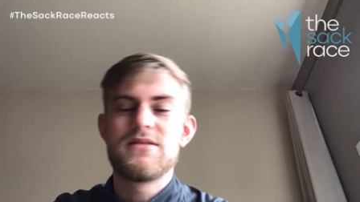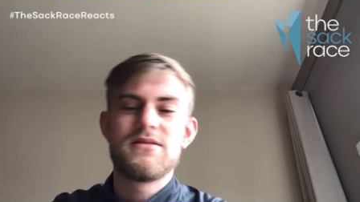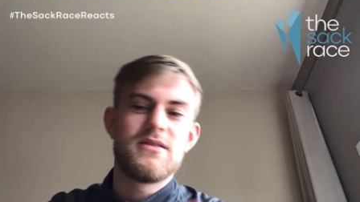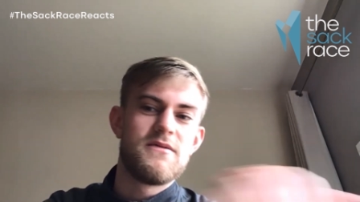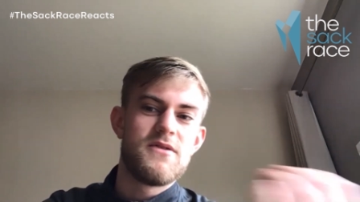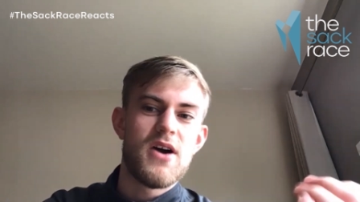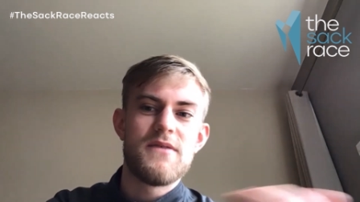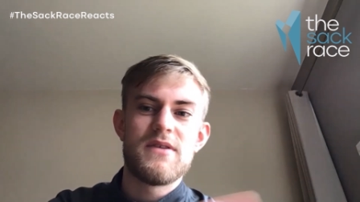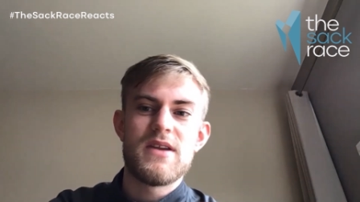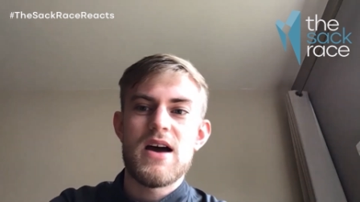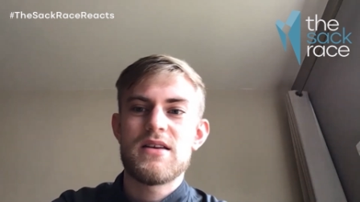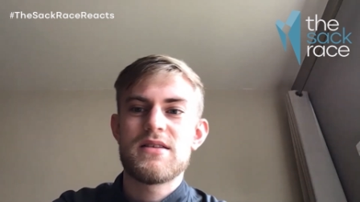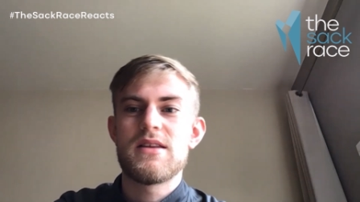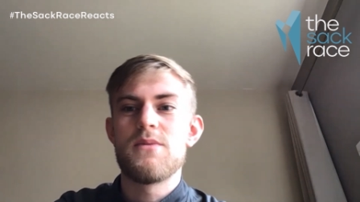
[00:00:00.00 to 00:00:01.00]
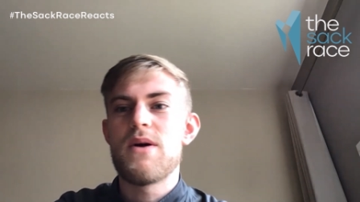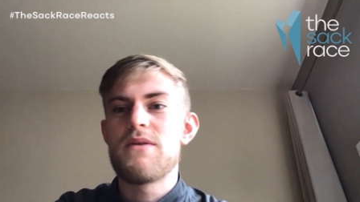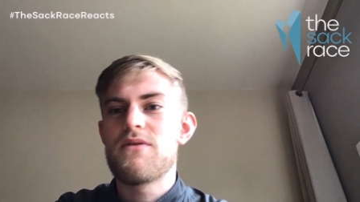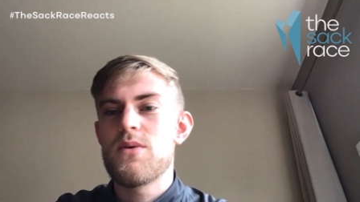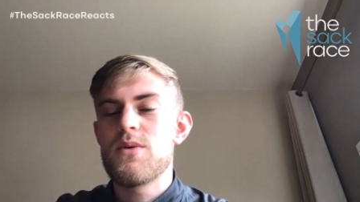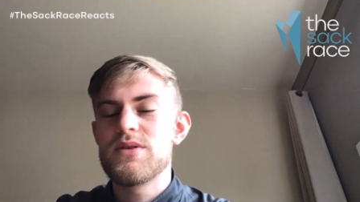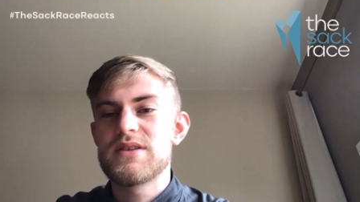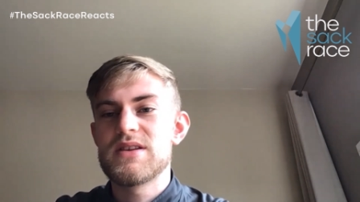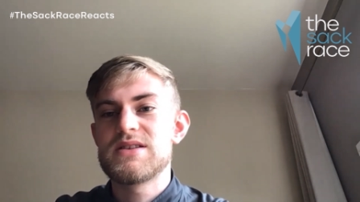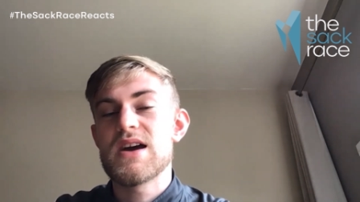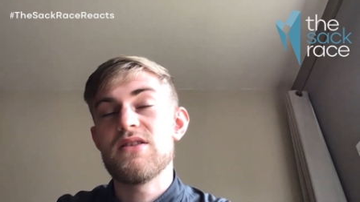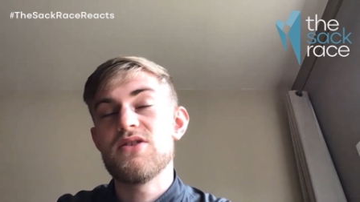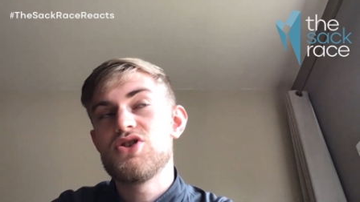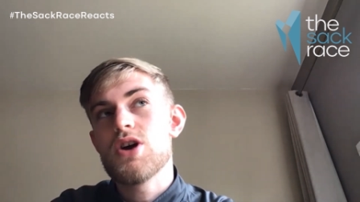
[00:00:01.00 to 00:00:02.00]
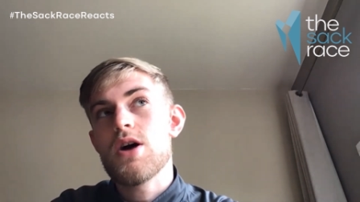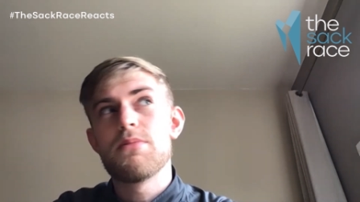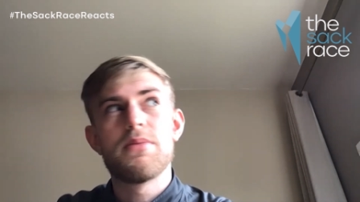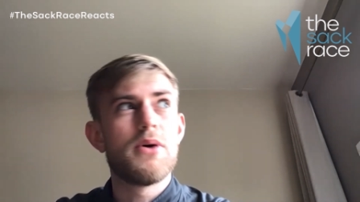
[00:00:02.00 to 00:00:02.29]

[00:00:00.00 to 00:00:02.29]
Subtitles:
you've not even asked him whether he wants to take the job?